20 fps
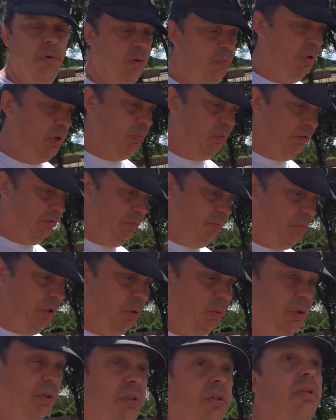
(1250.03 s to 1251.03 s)
More people from
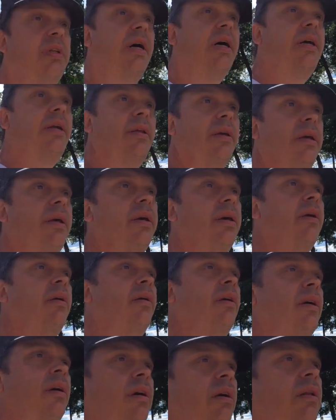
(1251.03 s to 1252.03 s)
Poland died here
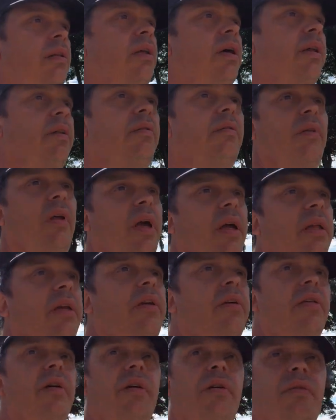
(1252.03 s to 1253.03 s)
than any other